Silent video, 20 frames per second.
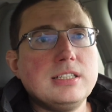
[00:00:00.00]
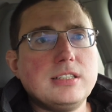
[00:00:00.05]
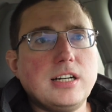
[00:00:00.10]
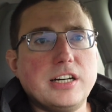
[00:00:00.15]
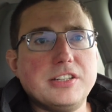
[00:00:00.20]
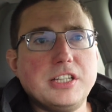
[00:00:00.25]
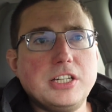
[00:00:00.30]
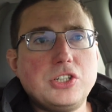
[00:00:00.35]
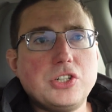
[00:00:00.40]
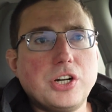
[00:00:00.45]

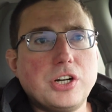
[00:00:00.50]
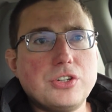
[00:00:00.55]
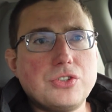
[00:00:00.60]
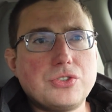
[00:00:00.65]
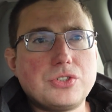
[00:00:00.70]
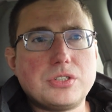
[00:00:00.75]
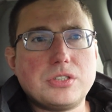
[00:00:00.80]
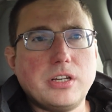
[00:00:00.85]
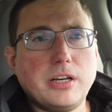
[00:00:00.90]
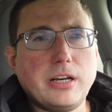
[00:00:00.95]
they
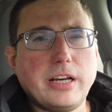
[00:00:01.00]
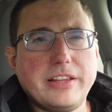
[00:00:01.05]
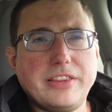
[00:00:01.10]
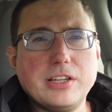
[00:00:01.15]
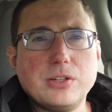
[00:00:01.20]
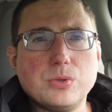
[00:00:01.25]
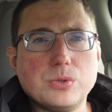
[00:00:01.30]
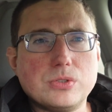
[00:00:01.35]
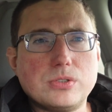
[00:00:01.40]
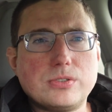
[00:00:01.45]
charged, I
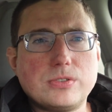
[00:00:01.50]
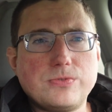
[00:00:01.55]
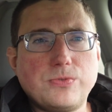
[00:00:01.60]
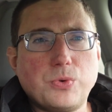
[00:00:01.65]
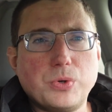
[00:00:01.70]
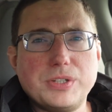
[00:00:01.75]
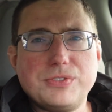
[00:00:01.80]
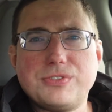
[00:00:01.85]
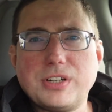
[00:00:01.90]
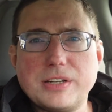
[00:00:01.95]
think it was
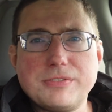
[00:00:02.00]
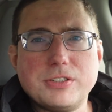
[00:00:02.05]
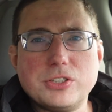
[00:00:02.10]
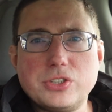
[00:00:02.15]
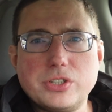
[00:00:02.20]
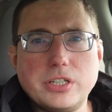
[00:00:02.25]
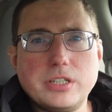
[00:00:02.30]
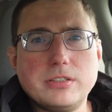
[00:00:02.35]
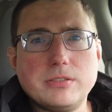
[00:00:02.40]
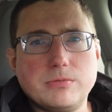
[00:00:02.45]

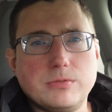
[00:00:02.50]
$4,500,